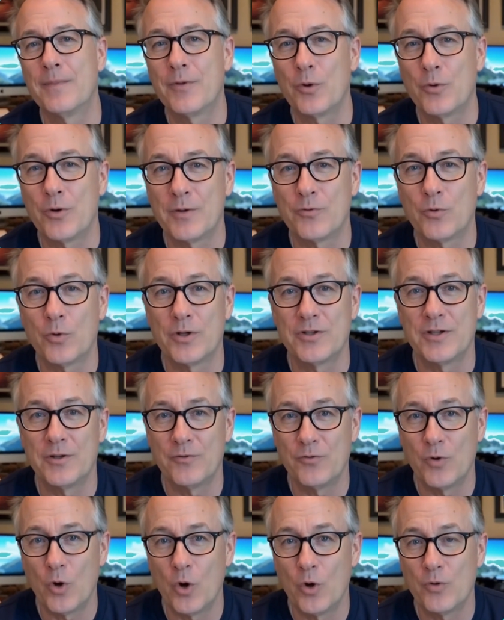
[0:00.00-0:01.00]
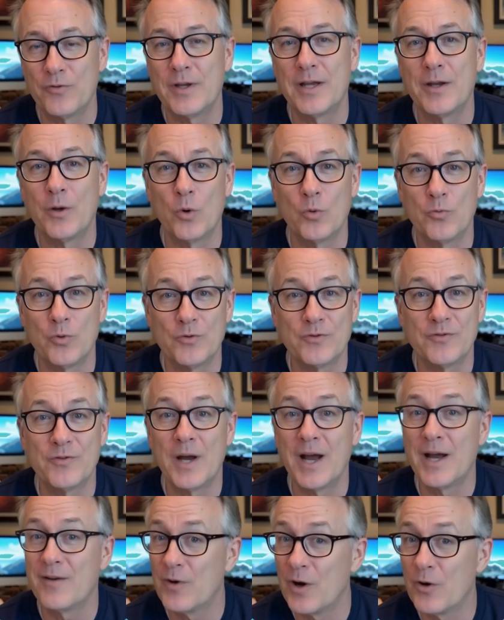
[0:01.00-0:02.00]
The liver is involved in over
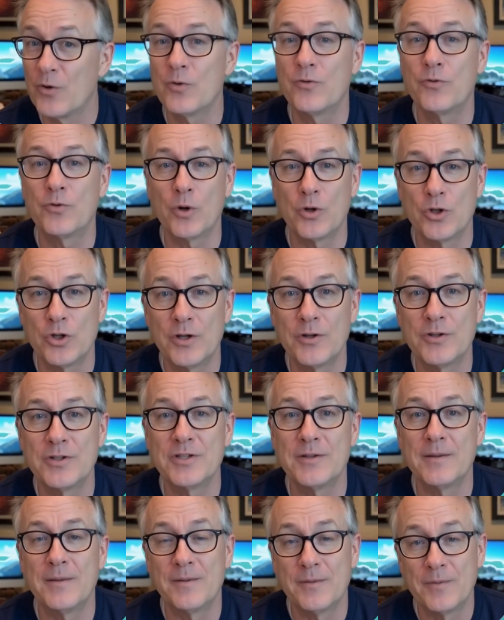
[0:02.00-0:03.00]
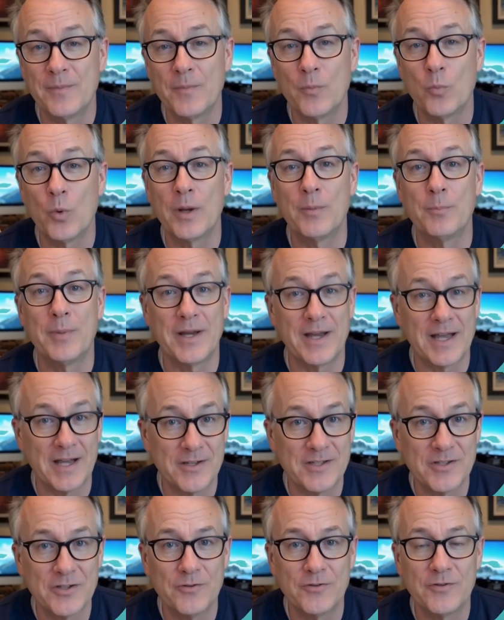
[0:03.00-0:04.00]
500 functions. When it
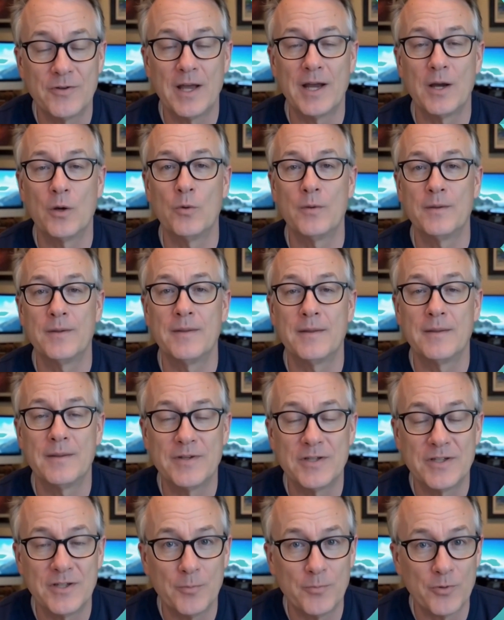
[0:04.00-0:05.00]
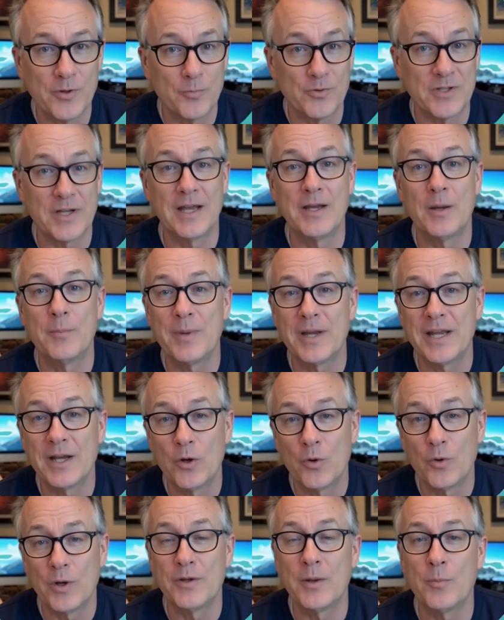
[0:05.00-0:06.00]
begins to fail, symptoms can
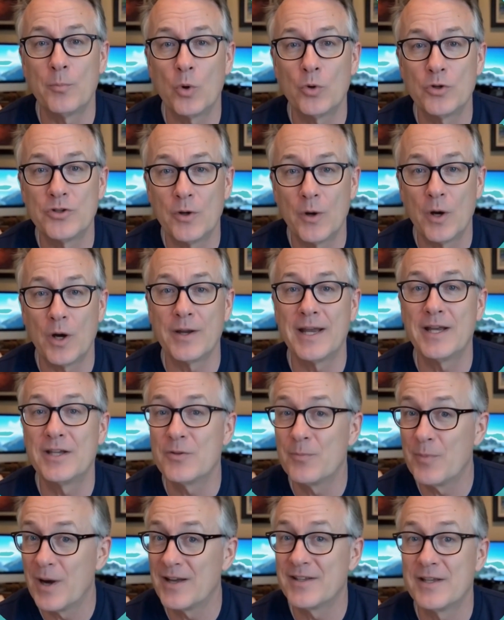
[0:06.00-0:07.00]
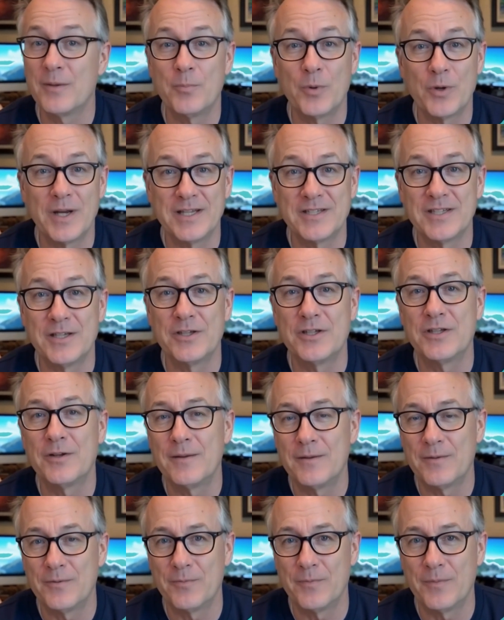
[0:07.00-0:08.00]
appear in the most unexpected places.
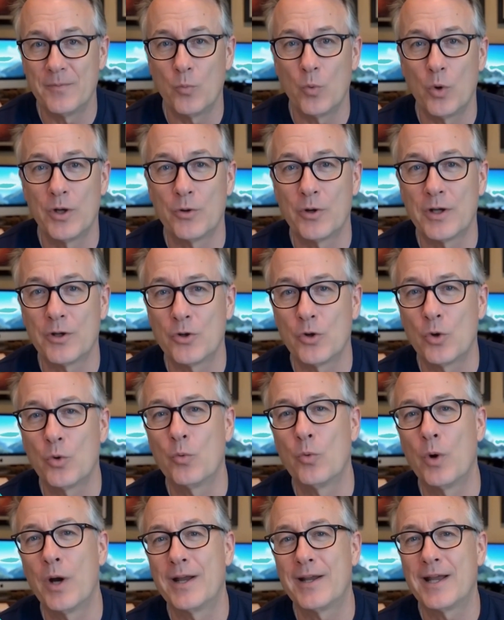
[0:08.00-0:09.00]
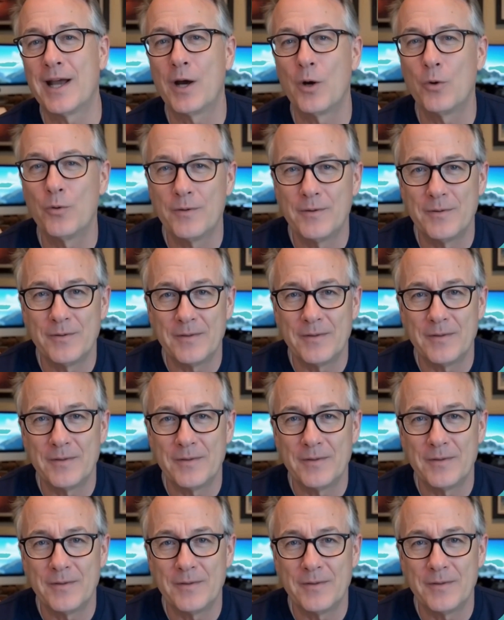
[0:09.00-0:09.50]
What you can do right now.